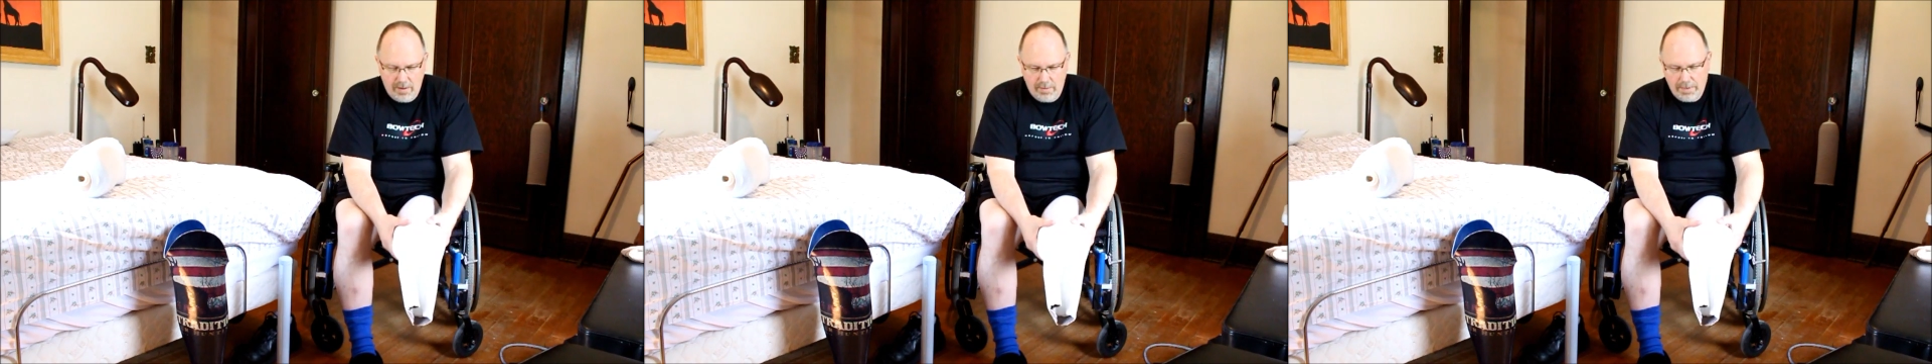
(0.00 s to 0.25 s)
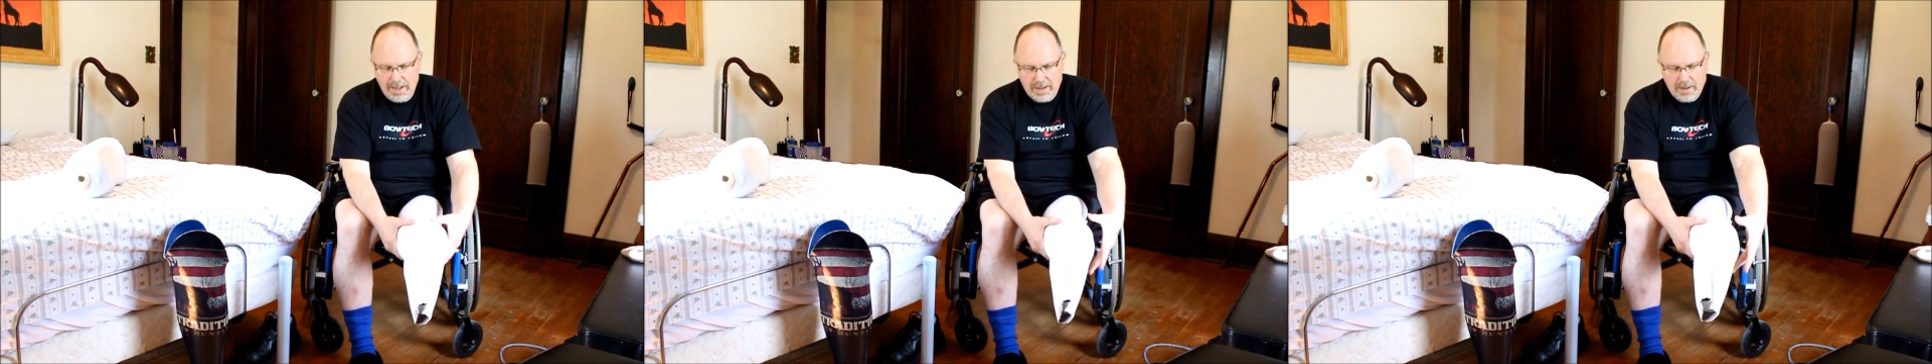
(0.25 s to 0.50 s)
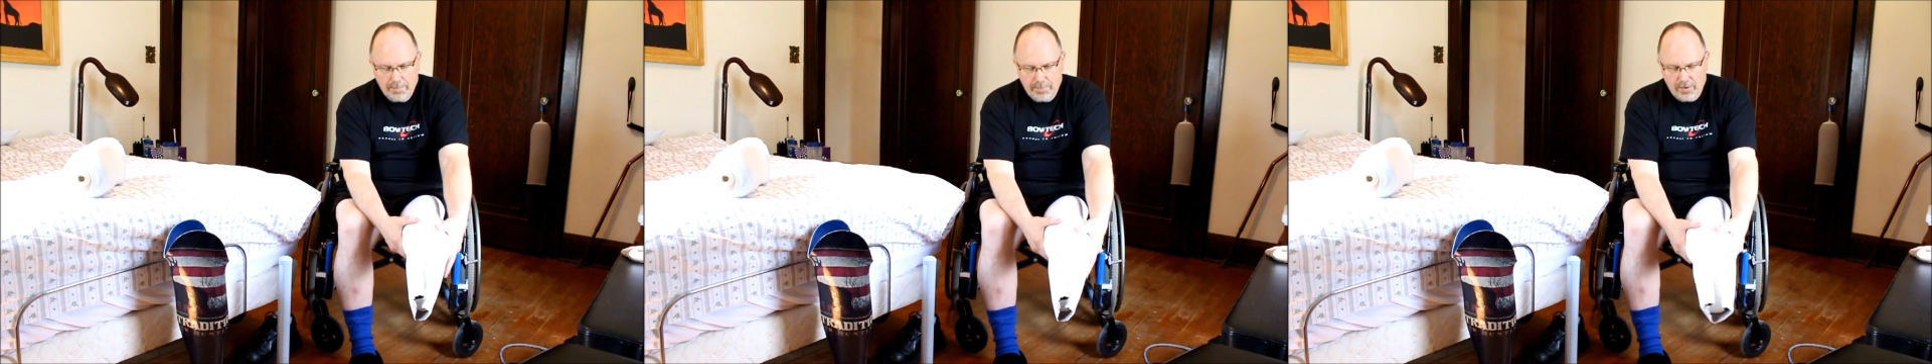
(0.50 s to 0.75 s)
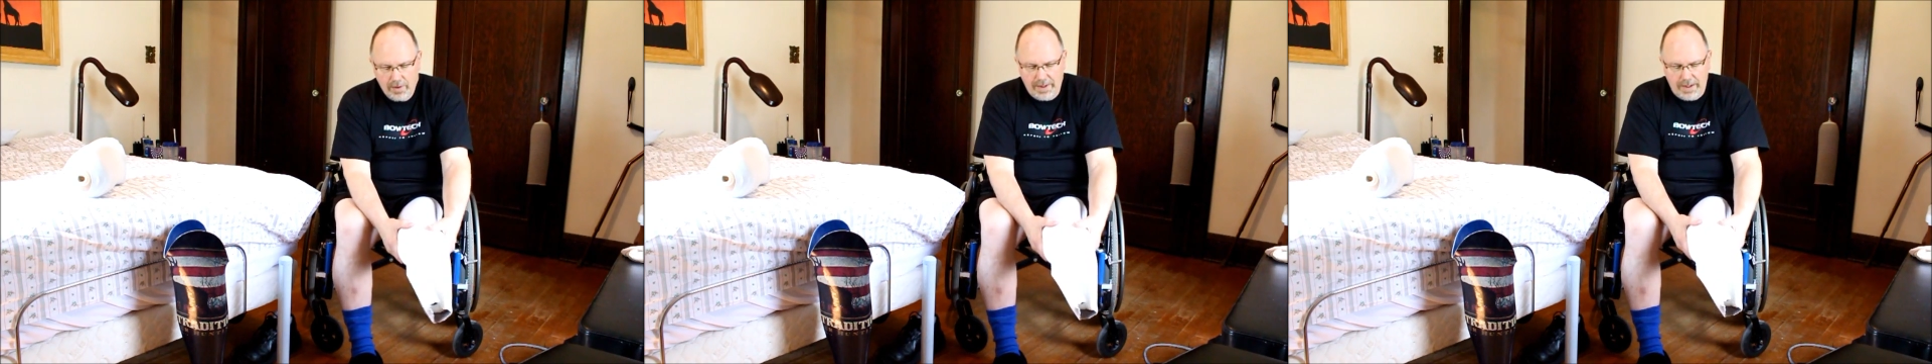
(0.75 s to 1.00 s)
back up
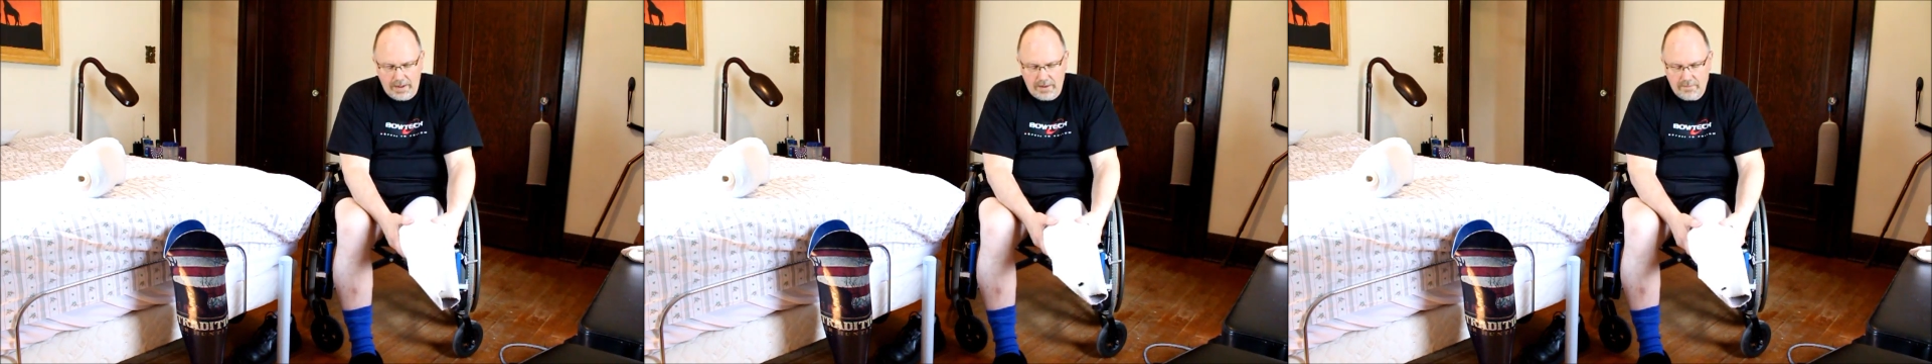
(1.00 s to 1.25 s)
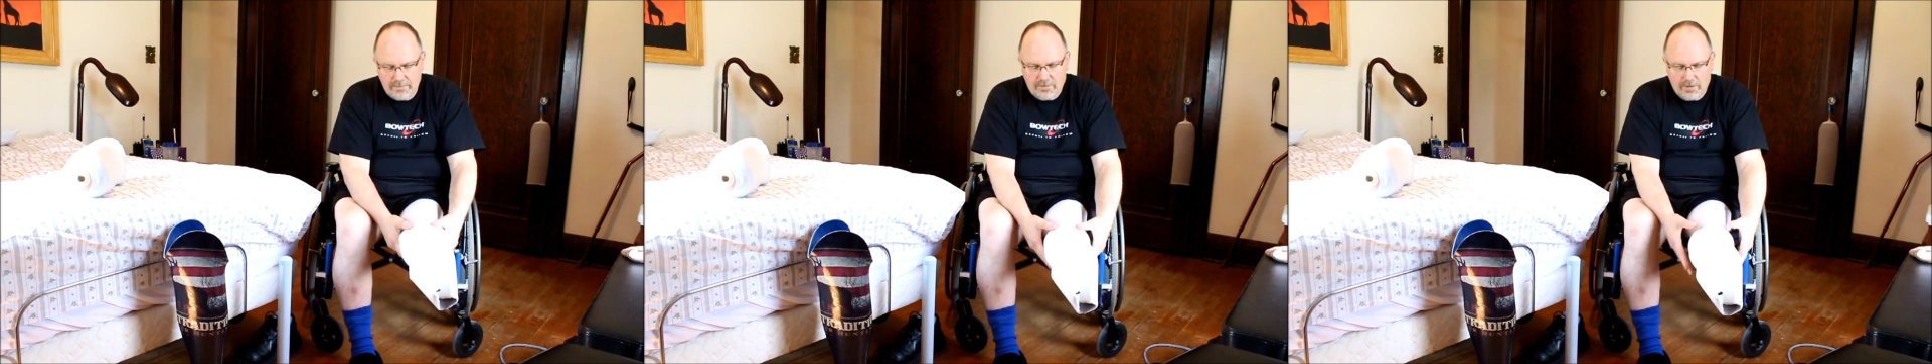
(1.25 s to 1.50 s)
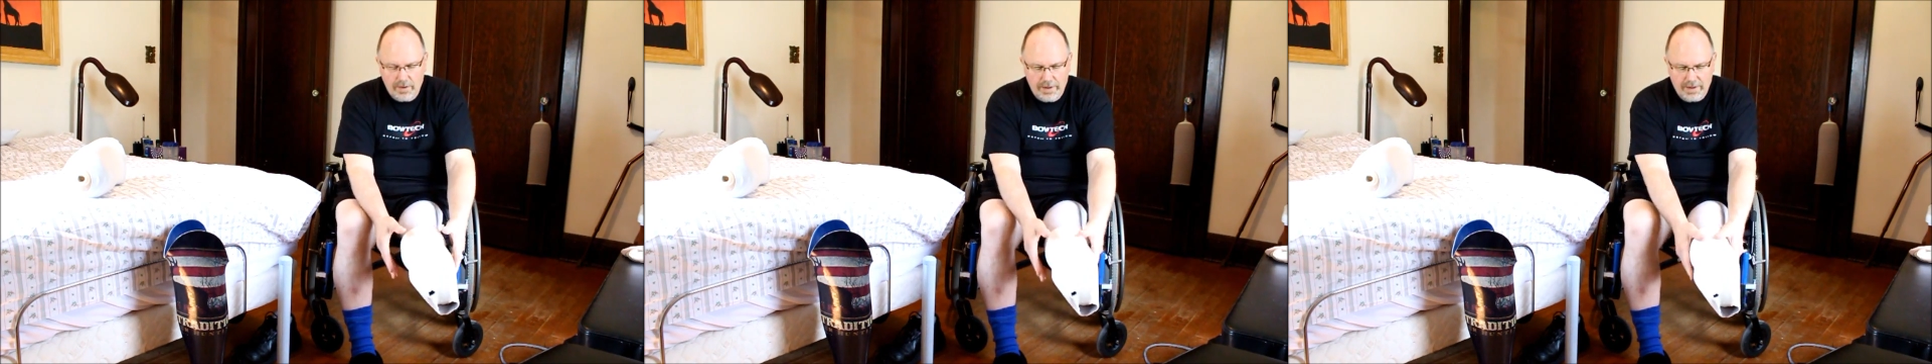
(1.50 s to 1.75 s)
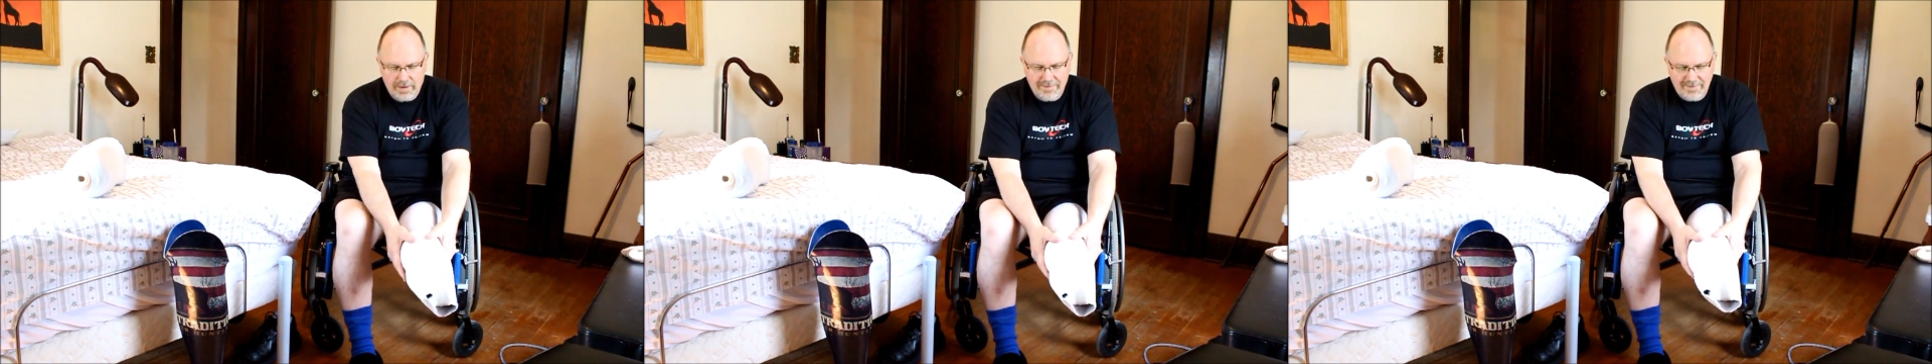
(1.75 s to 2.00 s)
your leg, sort of
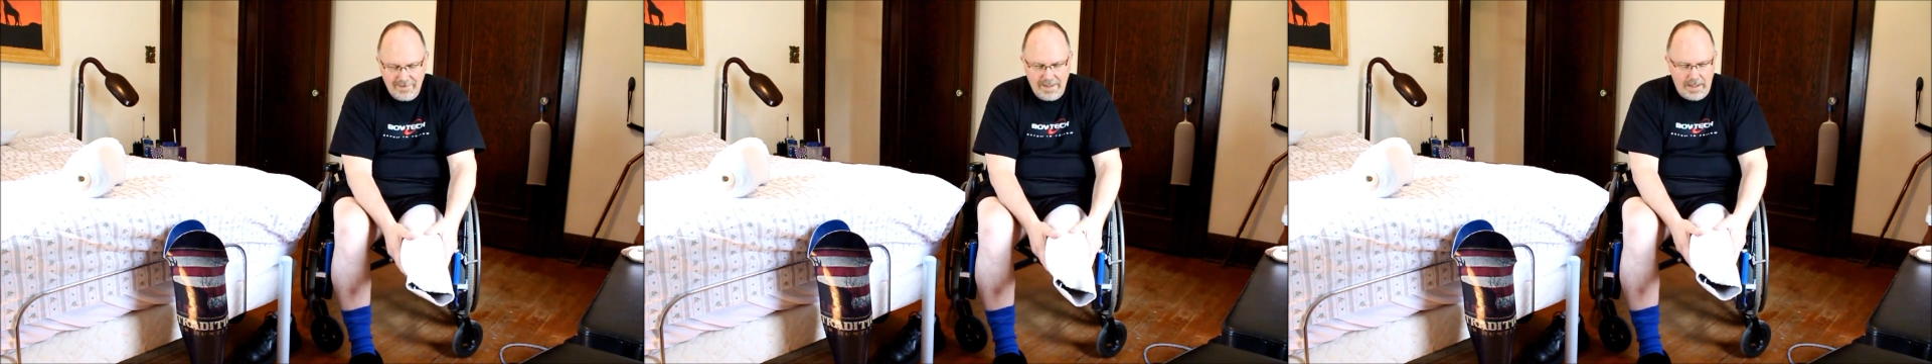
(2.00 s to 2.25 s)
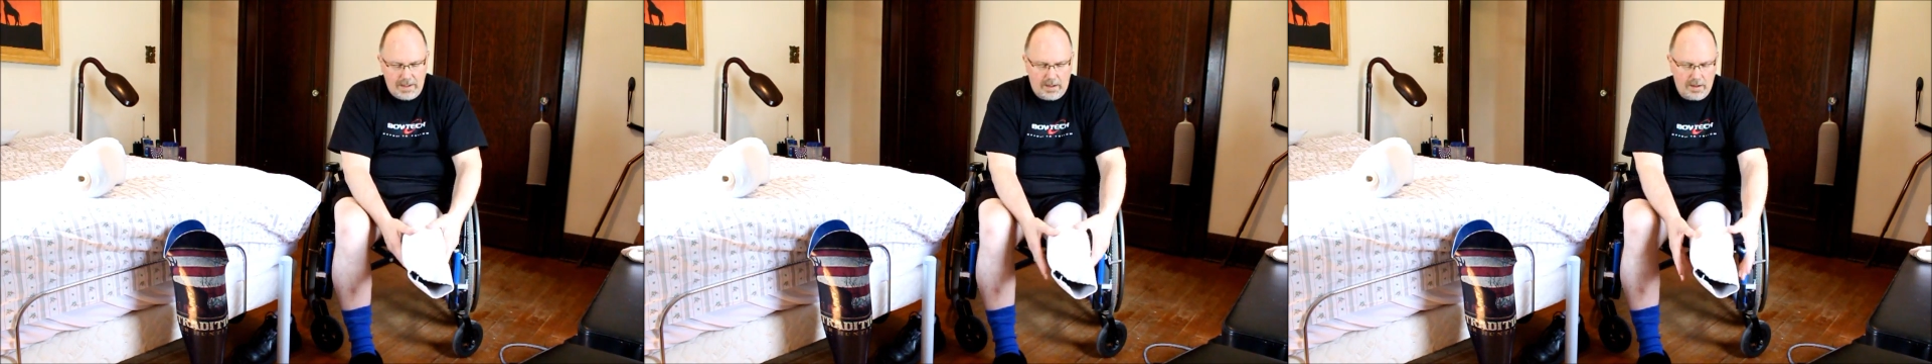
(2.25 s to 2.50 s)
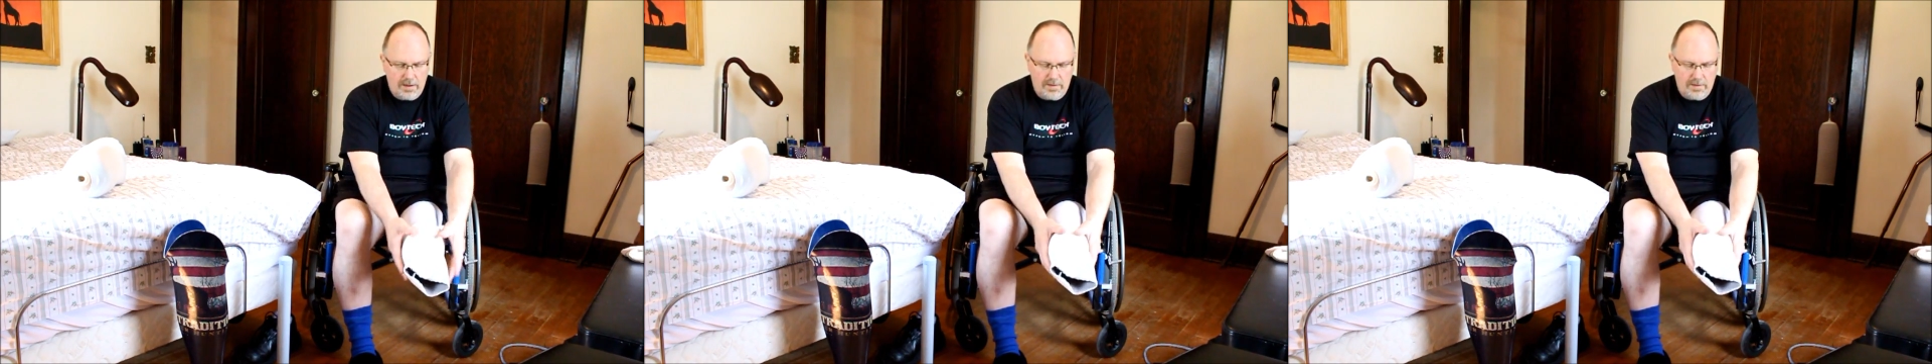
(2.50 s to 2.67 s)
like a snake